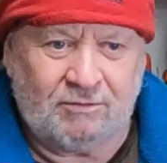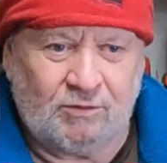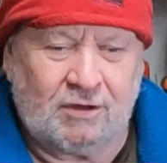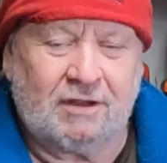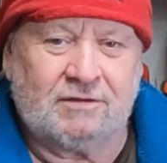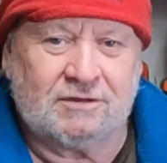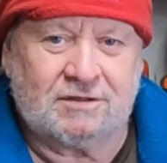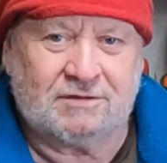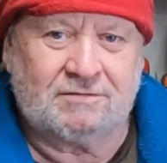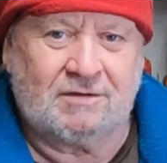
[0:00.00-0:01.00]
we'll get
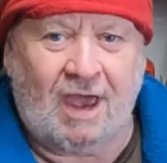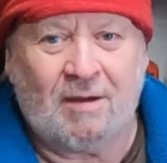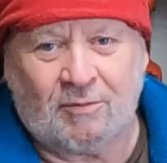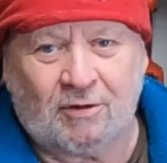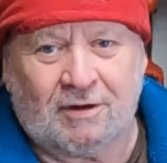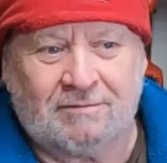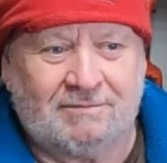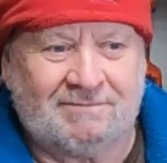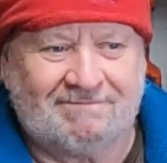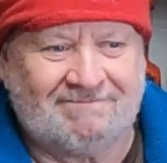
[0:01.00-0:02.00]
this camp looking
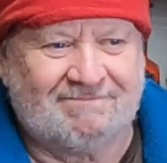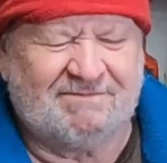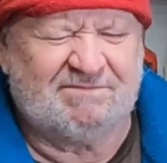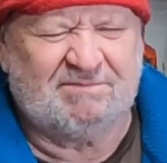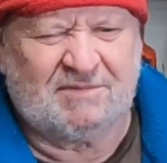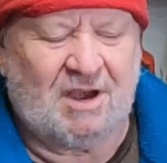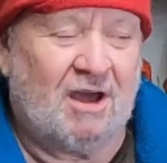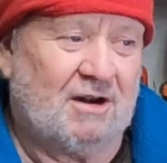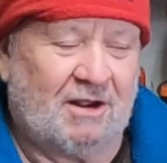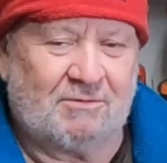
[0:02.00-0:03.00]

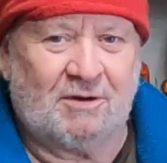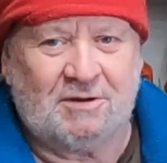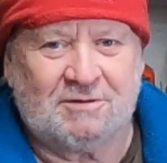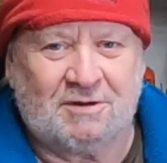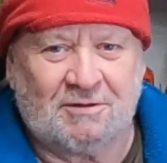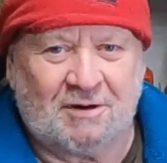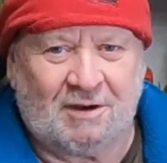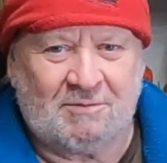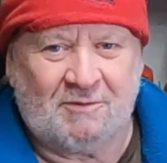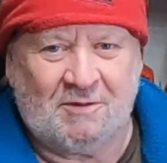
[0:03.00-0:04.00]
kind of like what it used to look
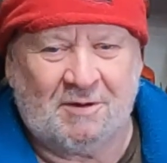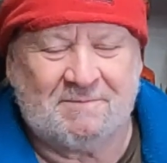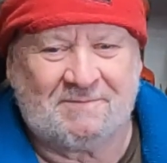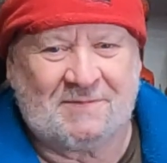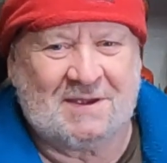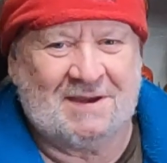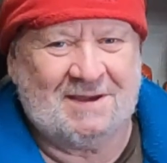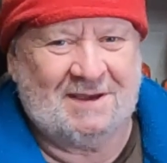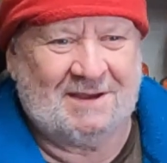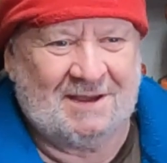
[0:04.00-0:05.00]
like before.
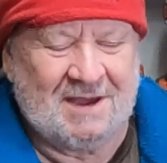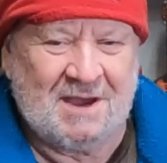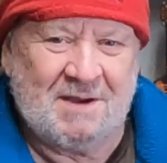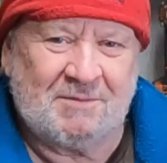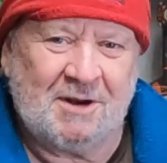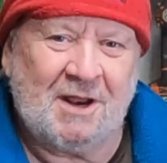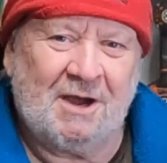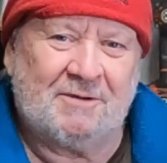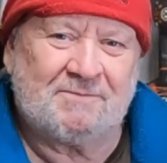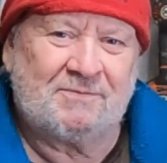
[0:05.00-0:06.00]
But
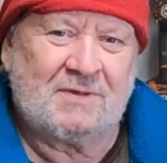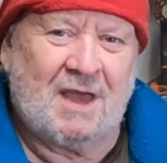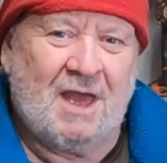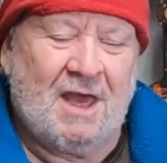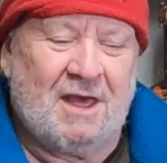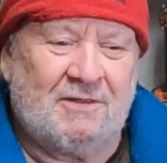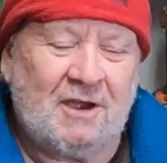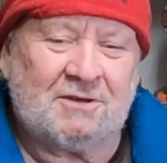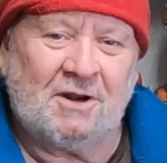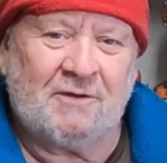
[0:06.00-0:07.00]
anyhow,
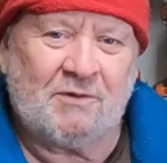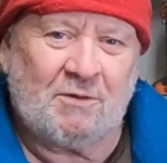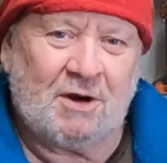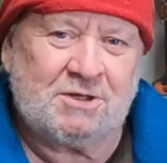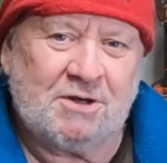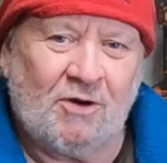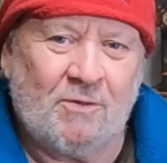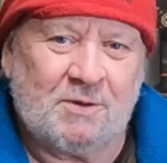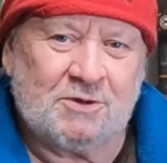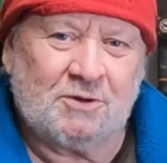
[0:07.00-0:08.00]
thanks a lot for watching. I
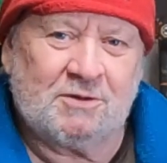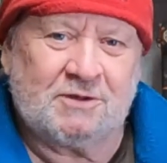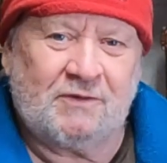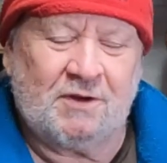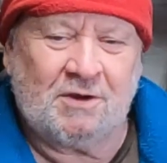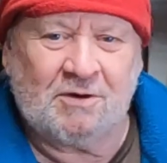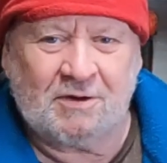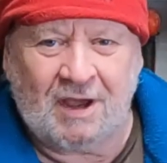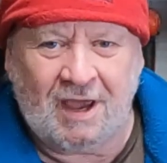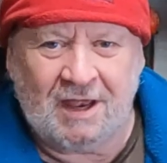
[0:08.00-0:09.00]
hope you enjoyed this
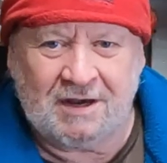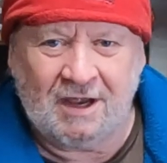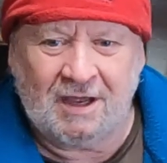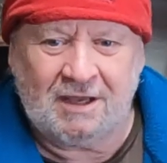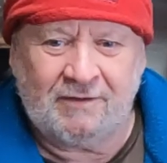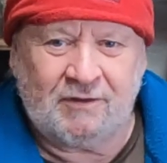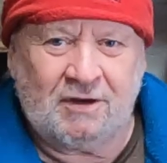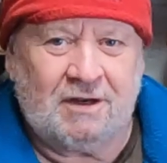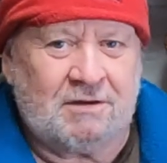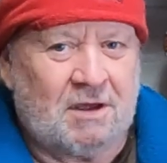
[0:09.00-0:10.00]
video, and if you
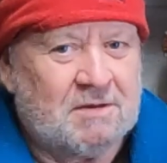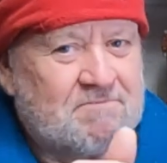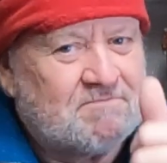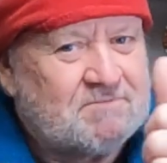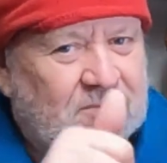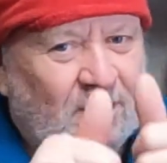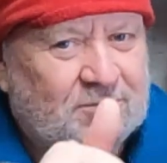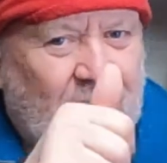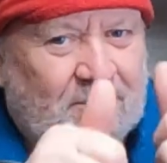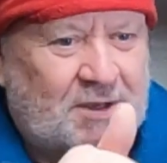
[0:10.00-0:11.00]
did,
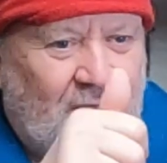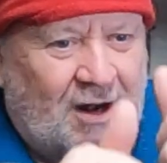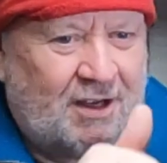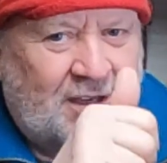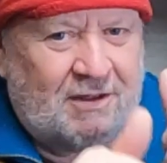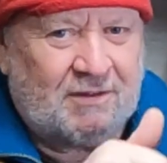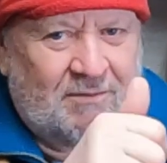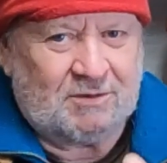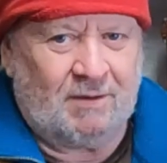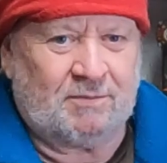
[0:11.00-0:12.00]
thumbs up. I like it, and
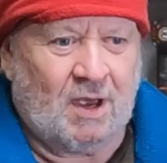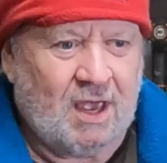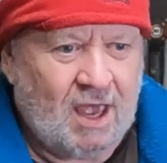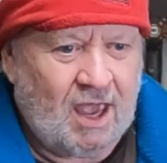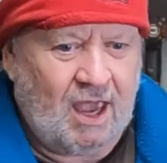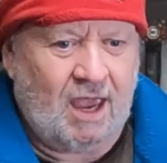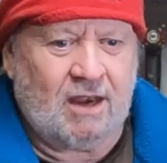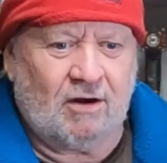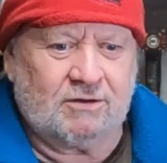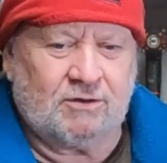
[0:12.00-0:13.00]
thumbs up.
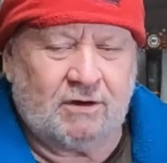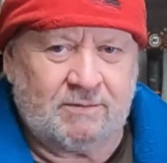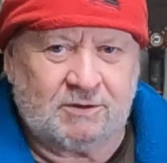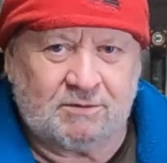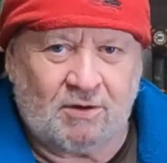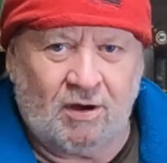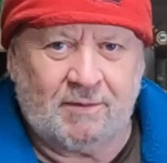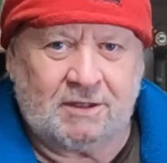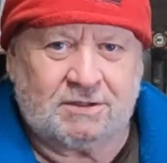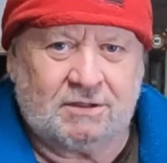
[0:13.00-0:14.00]
And also leave me some
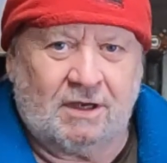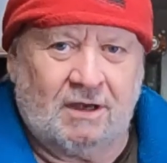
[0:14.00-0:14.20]
comments.